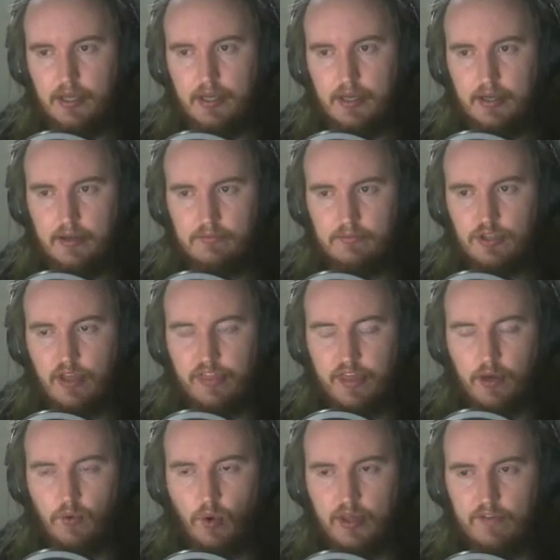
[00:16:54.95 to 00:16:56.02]
So I
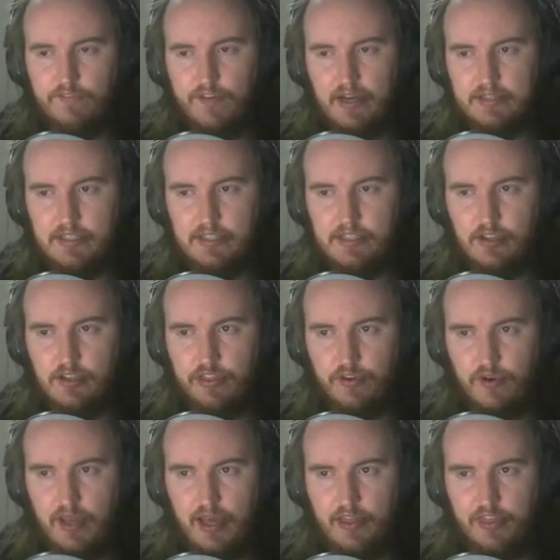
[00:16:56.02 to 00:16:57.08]
think Walking Fountain is a
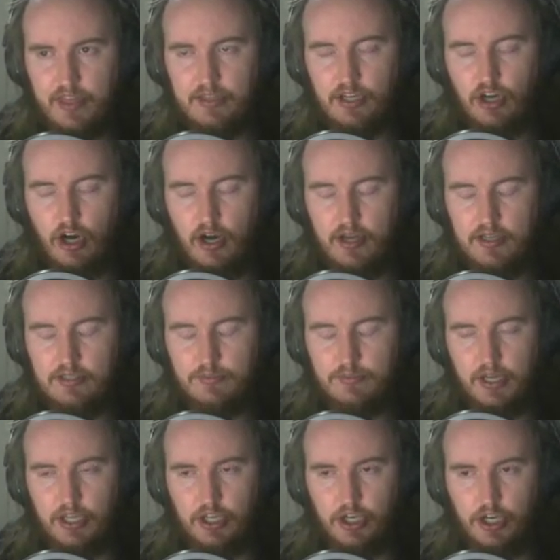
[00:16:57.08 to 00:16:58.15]
3. I think the card is
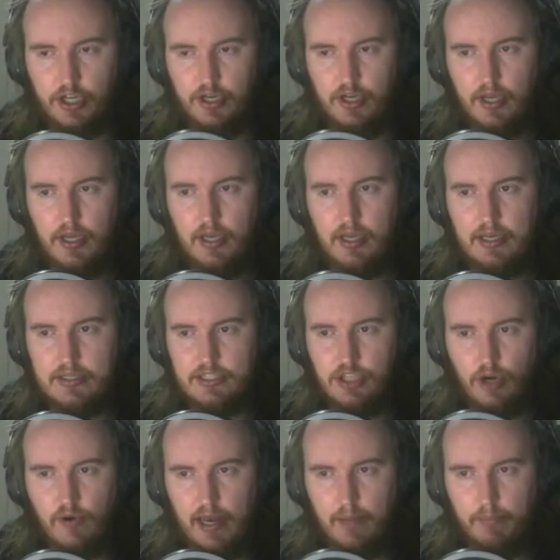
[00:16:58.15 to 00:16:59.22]
pretty good. It's
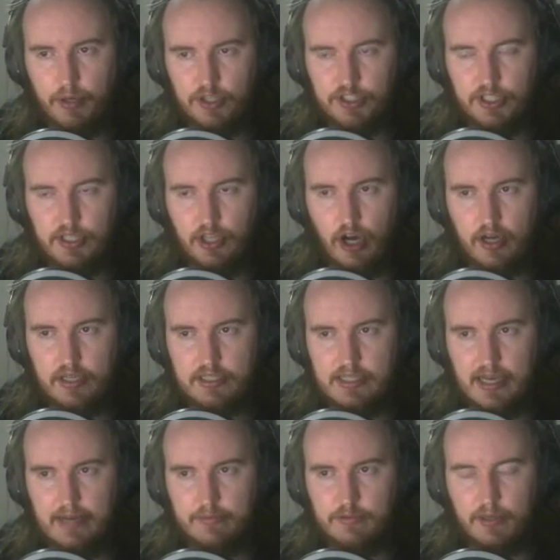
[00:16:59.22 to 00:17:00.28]
not really pushing the
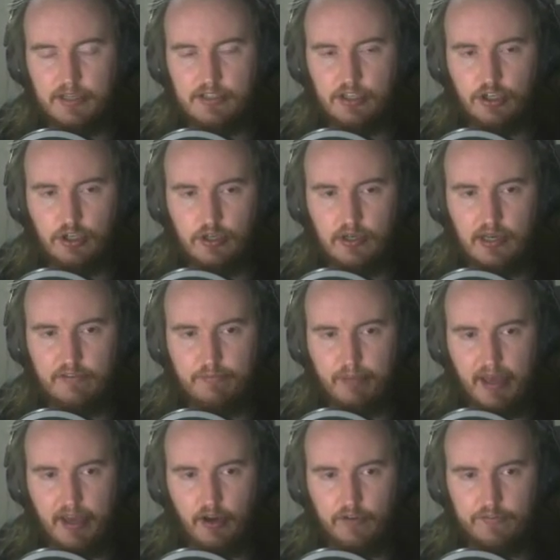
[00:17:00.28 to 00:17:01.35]
archetypes, but it's a good enough
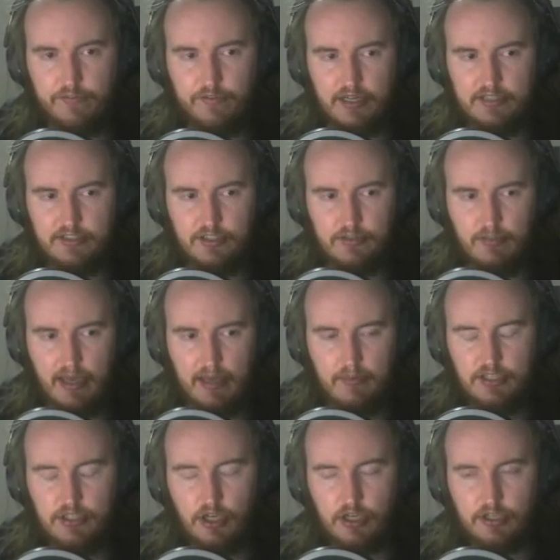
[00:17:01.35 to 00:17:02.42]
payoff for us to
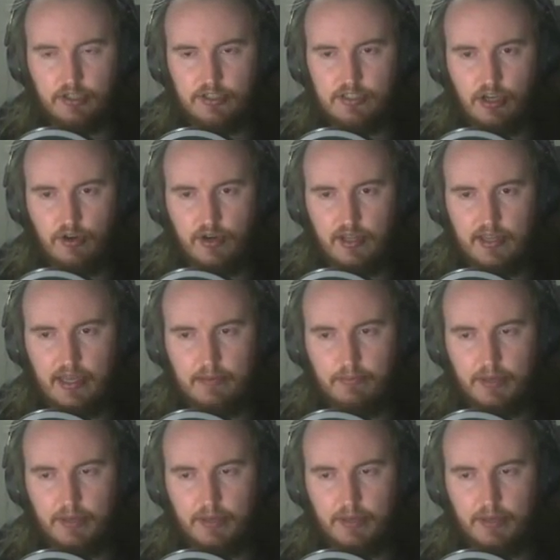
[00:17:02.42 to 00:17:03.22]
maybe start considering that